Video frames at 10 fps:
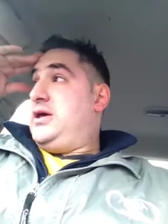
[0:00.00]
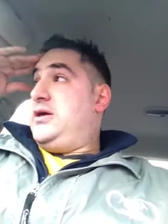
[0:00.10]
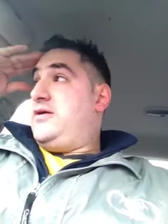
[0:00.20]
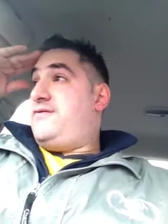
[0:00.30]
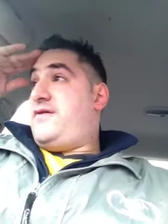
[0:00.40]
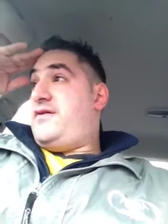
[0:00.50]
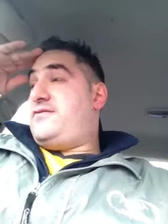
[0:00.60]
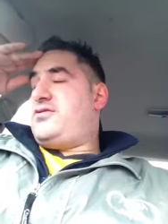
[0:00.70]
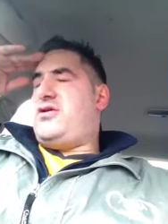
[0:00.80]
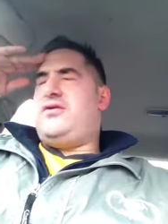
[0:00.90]
Uh,
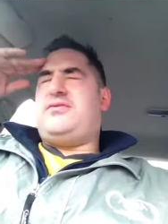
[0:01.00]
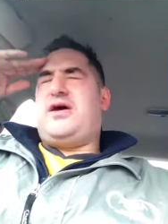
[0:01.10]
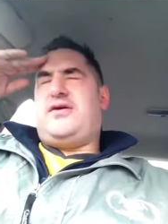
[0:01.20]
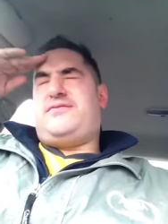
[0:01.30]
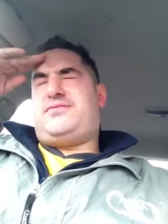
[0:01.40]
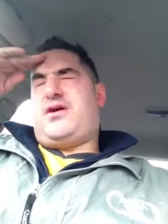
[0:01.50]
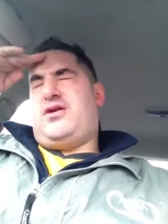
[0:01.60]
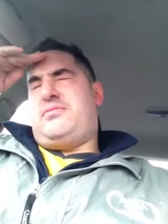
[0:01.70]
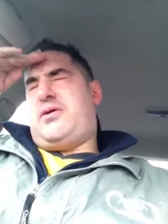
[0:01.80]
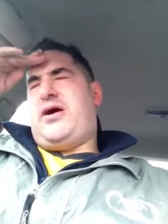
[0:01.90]
five. Sorry, uh,
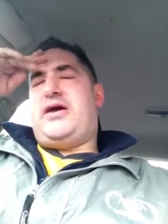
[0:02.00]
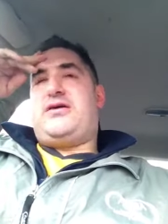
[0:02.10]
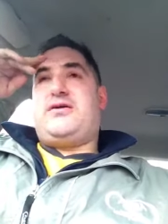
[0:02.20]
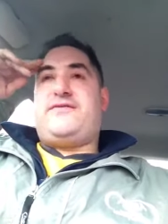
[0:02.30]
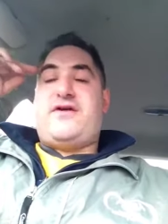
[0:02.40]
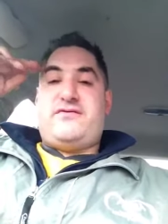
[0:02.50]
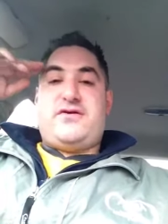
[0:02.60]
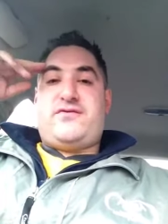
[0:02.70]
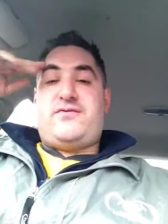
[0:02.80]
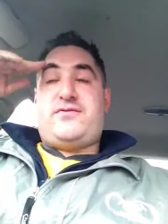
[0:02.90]
on the bike. Five and
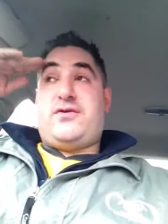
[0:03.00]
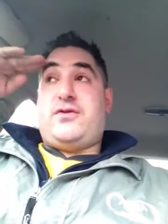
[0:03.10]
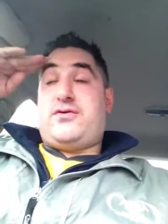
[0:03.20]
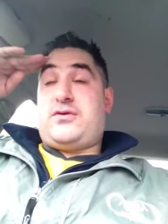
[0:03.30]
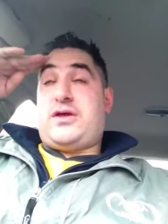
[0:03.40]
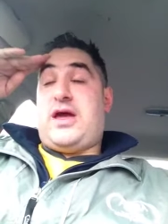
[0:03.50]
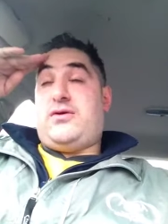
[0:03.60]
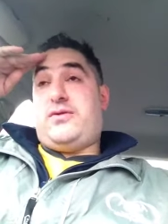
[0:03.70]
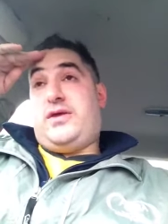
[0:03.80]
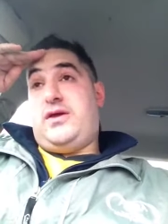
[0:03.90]
a half on the k
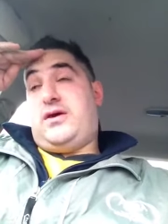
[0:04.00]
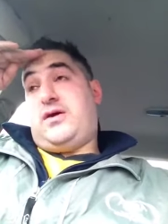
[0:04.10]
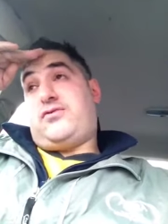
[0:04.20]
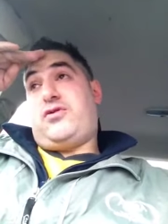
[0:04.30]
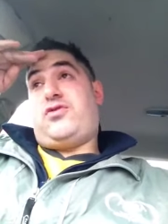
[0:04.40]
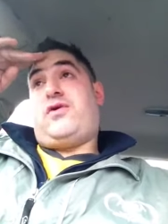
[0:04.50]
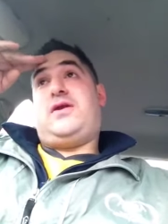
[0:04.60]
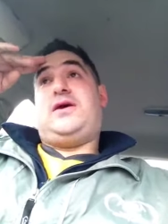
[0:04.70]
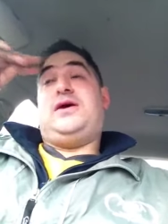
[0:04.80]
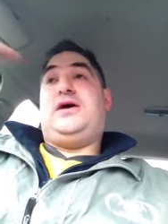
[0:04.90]
on the uh, cross
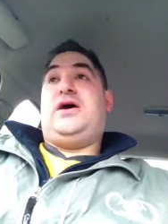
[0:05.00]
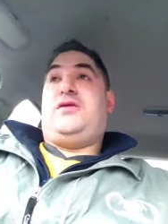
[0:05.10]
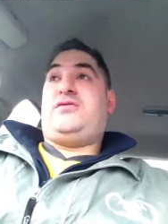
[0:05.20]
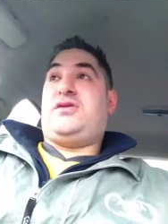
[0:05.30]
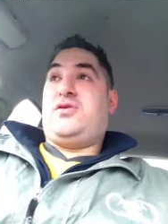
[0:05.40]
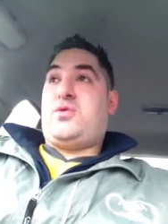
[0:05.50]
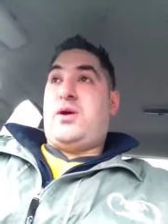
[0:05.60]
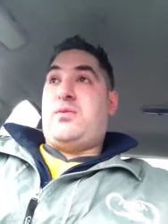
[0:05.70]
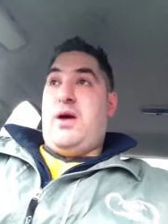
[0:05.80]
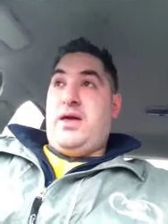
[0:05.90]
trainer. I just did a
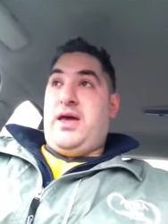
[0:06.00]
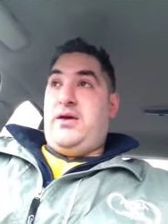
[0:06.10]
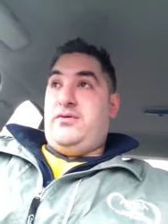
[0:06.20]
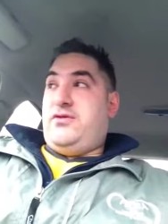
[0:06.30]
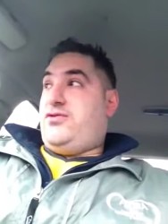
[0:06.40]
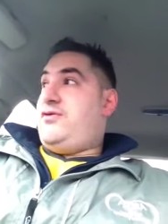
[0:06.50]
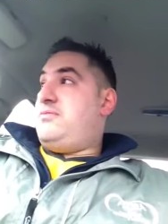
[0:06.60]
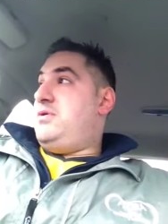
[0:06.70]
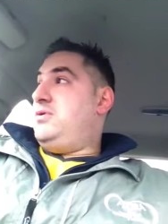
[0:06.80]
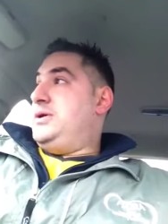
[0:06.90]
quick one k on the
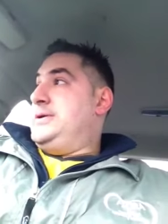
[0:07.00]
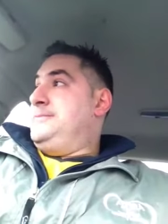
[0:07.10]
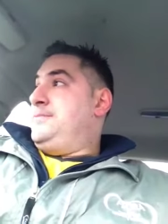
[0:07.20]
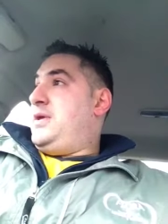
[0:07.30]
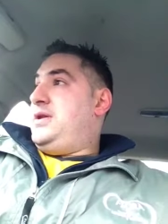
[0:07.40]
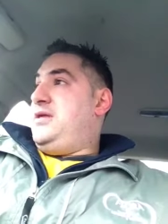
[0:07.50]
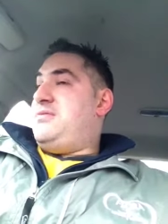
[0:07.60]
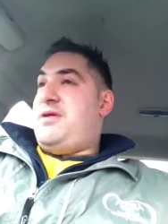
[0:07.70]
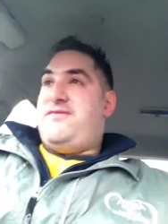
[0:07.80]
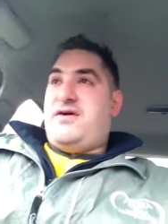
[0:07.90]
treadmill. I need
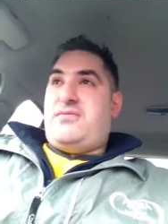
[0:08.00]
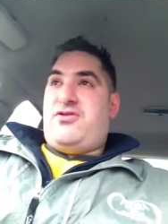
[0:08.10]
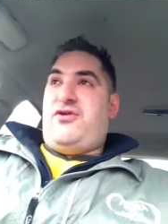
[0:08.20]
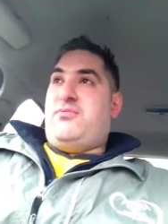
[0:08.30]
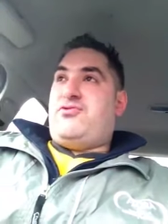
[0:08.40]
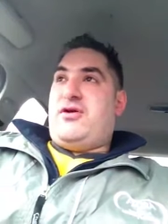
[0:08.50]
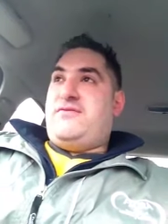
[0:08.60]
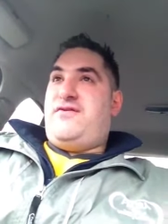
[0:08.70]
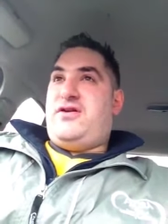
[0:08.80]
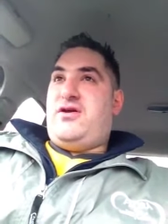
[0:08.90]
to beef up my treadmill trail.
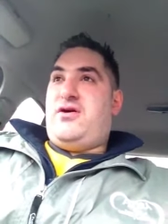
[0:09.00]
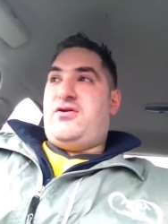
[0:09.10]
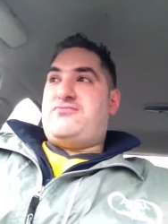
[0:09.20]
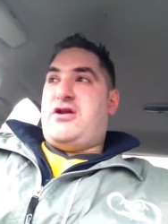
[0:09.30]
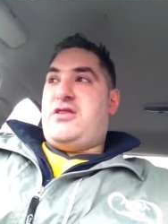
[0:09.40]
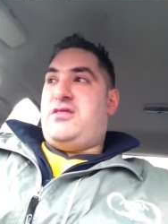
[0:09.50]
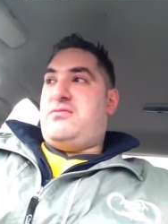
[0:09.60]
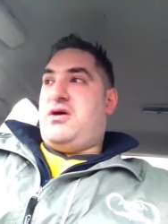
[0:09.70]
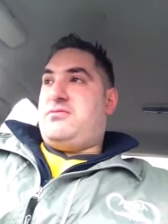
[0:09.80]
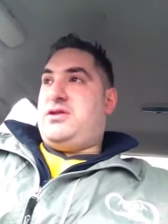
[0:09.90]
I'm finding it hard running at the
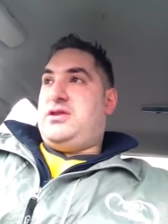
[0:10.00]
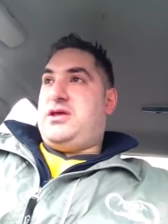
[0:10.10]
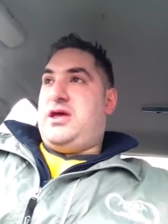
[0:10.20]
moment.